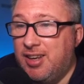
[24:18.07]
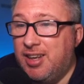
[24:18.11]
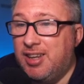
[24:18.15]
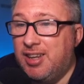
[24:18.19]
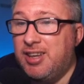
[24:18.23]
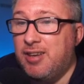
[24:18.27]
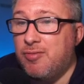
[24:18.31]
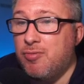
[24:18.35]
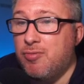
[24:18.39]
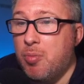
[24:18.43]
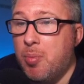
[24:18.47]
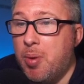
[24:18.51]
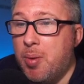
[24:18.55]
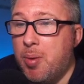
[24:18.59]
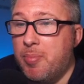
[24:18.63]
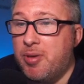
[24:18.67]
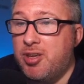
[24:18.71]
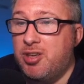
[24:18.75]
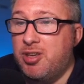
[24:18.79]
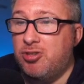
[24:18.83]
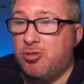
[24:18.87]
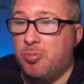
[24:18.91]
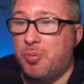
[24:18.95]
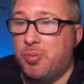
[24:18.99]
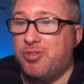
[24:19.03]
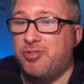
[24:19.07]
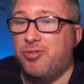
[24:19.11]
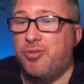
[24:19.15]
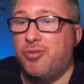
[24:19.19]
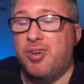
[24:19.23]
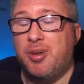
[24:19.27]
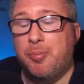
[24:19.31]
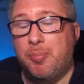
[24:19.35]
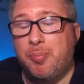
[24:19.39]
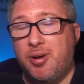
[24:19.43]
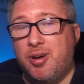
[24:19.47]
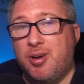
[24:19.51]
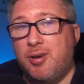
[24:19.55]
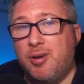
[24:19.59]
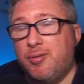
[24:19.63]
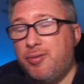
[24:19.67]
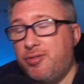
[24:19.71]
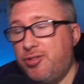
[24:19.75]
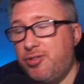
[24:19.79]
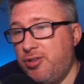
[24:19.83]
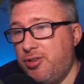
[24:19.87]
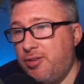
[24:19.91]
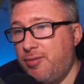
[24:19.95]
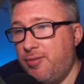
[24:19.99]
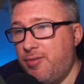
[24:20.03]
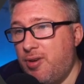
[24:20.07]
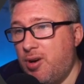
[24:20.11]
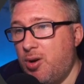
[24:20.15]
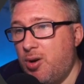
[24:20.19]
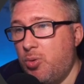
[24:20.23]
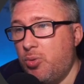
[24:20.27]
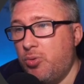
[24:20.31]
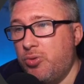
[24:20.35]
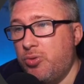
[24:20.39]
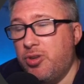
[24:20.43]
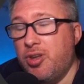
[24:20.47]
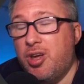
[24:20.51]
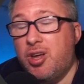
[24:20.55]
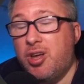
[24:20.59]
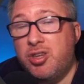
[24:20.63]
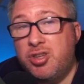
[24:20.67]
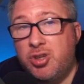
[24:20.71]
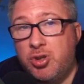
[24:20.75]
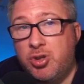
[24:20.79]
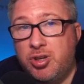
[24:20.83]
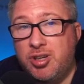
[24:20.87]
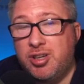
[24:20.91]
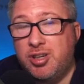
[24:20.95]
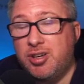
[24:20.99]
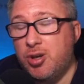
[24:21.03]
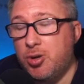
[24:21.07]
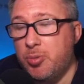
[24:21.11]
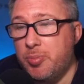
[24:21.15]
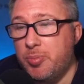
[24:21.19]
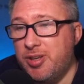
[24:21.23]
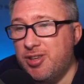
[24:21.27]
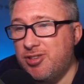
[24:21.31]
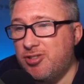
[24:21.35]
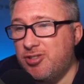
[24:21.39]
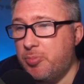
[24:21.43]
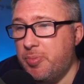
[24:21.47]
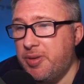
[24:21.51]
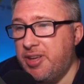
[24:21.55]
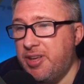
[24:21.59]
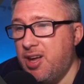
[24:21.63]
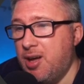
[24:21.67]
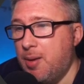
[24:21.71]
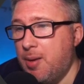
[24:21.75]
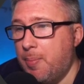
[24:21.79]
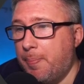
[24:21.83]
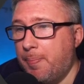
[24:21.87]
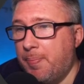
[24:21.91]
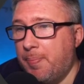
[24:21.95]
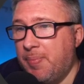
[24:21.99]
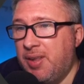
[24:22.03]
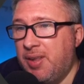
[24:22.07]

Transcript: And then remember, you specify the path to the file that you need OBS to pick up.